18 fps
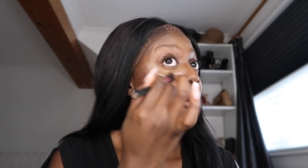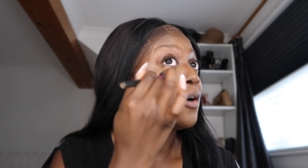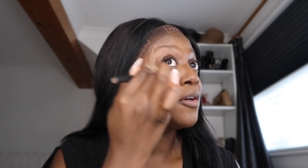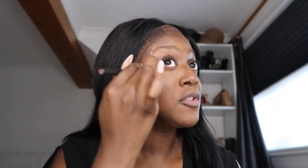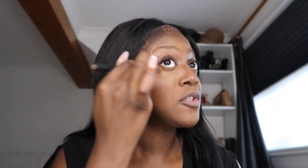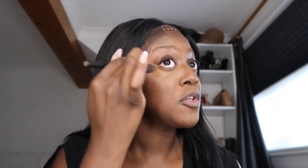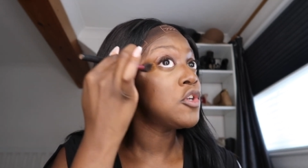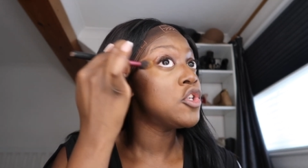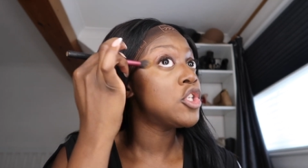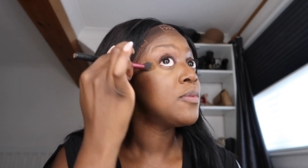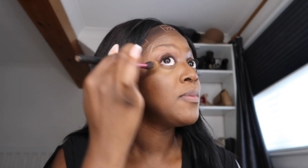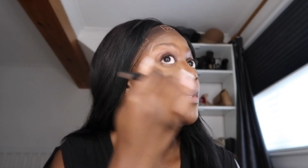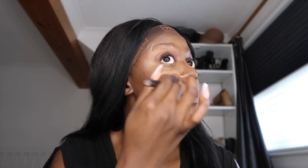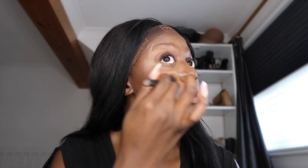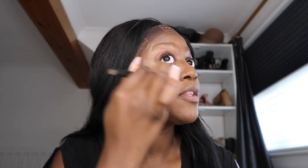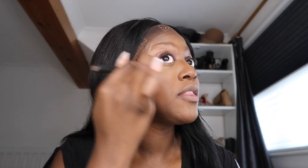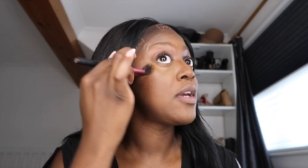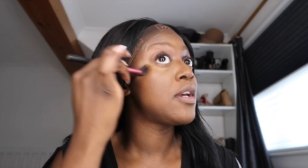on social
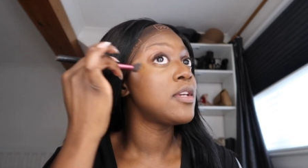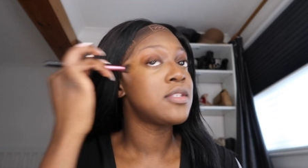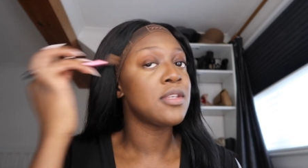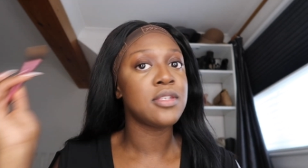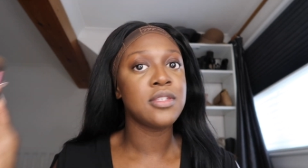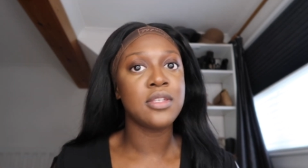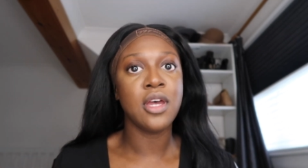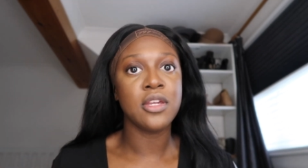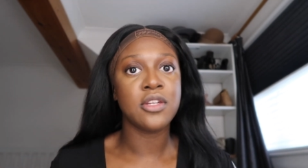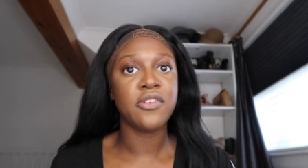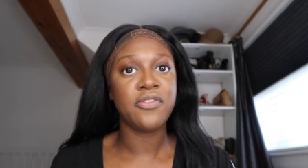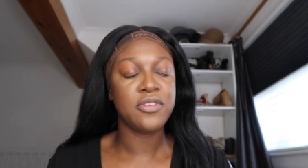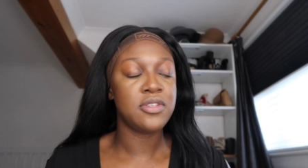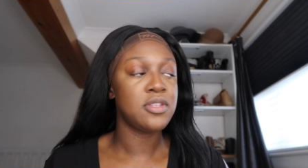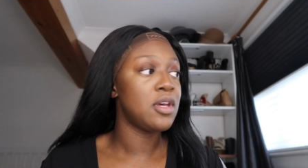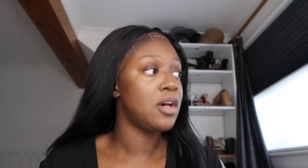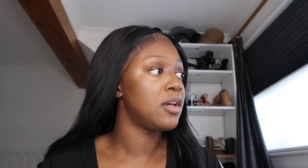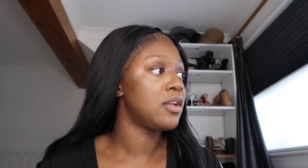media things are such a
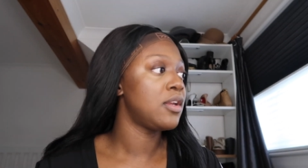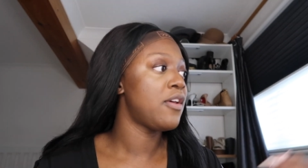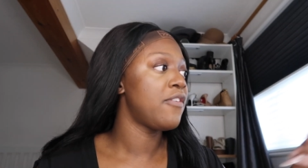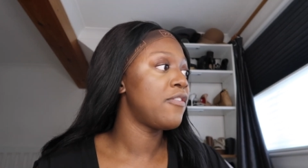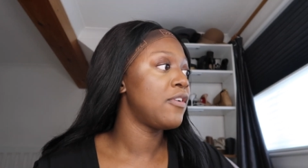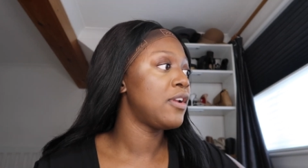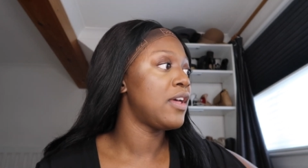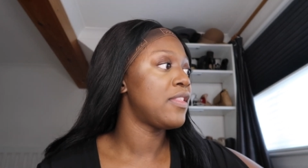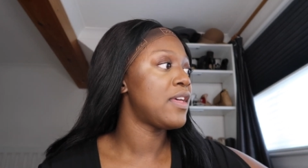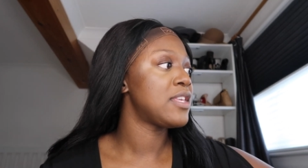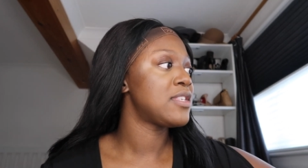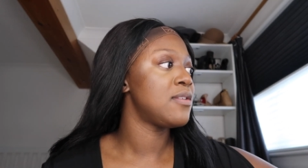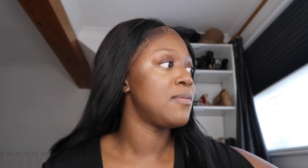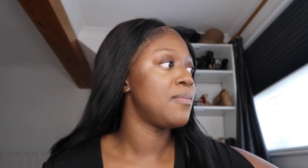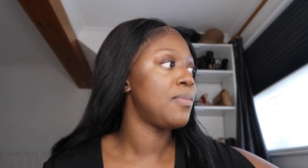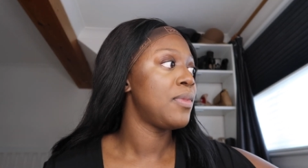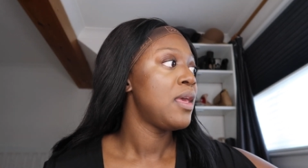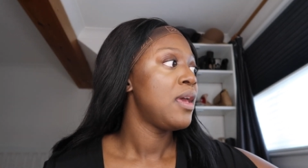facade and i feel like that's
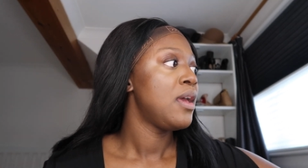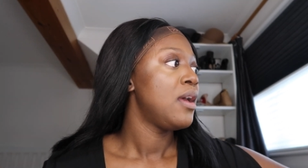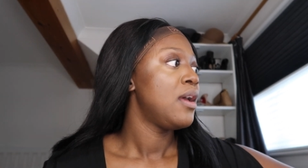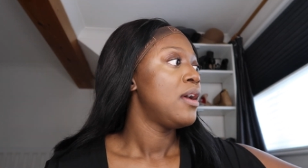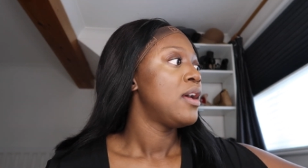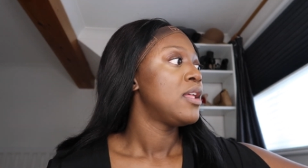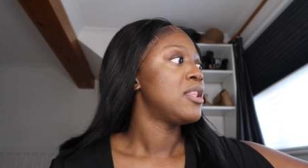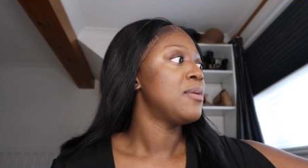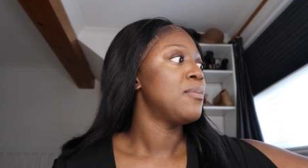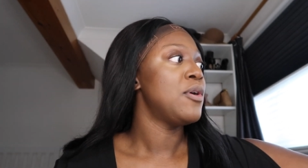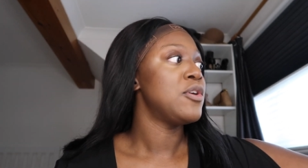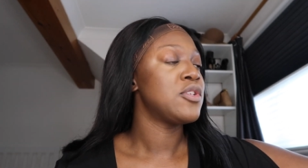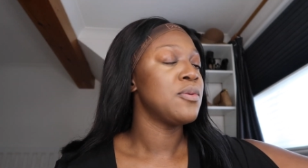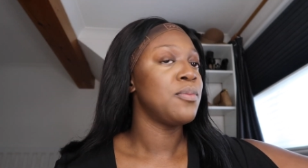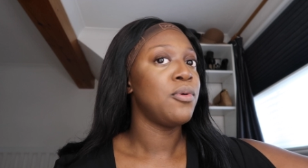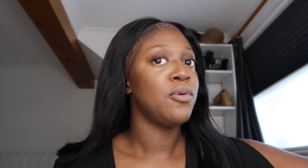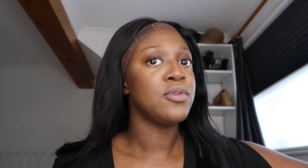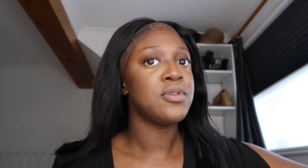the
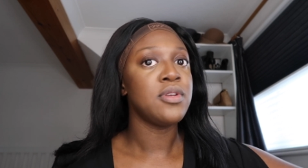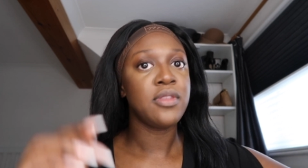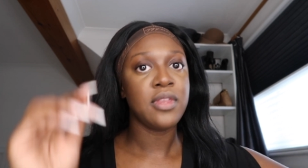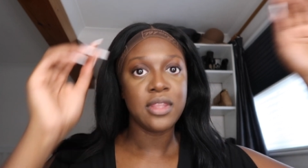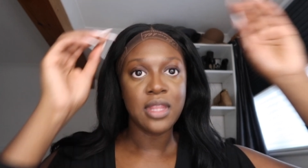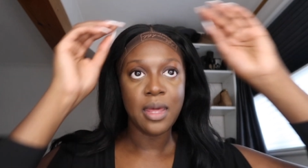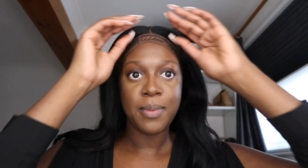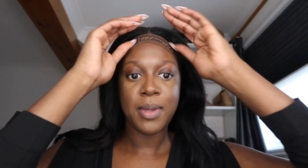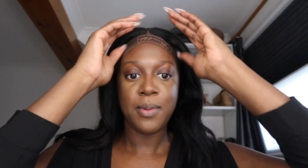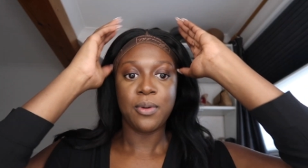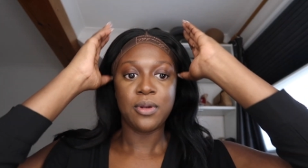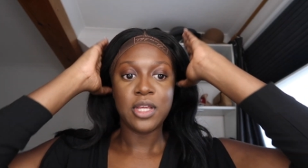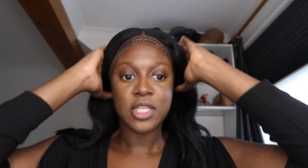most important thing that people